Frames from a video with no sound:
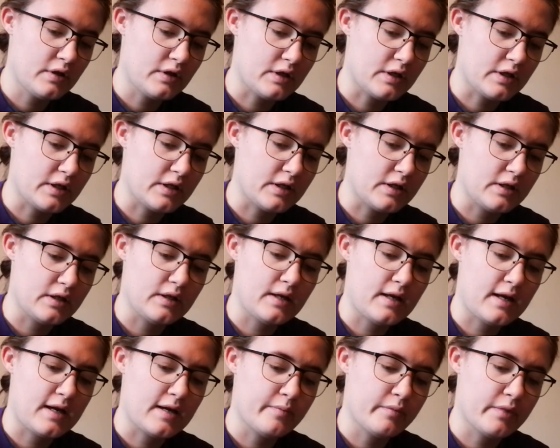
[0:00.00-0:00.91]

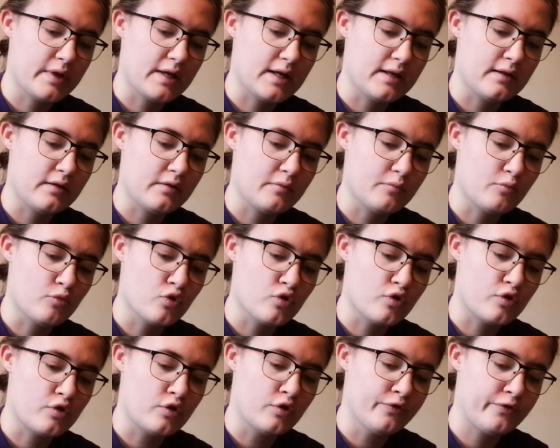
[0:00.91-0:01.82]
I am getting
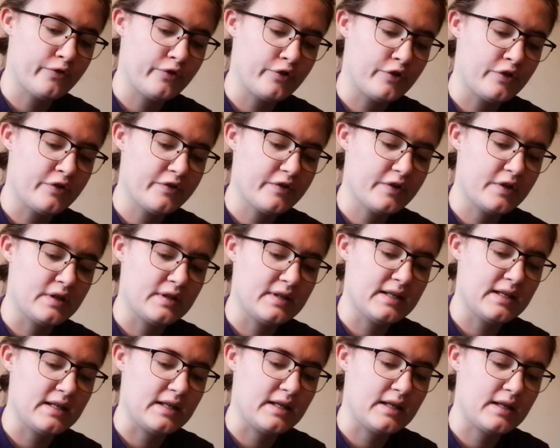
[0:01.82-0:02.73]
more confident
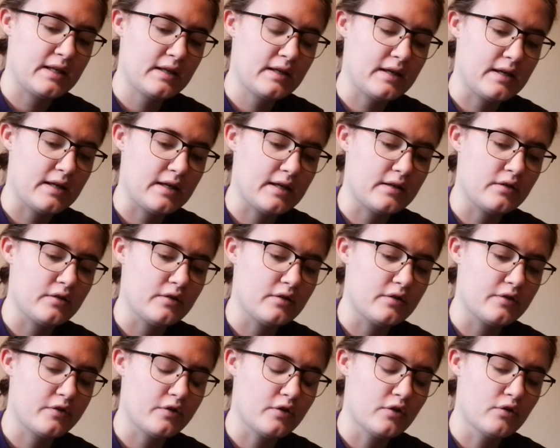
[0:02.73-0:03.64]
in knitting,
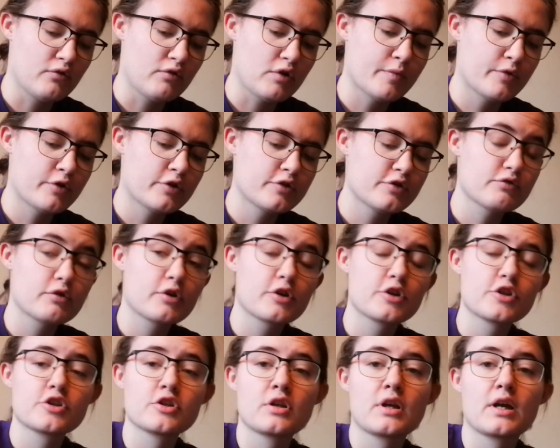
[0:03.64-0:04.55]
and the toe up
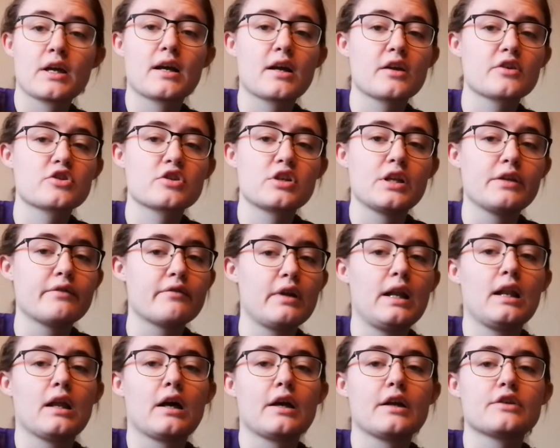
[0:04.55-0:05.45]
construction I actually
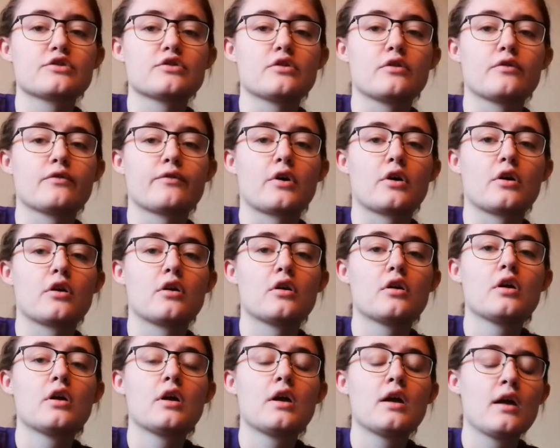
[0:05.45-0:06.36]
really like so far.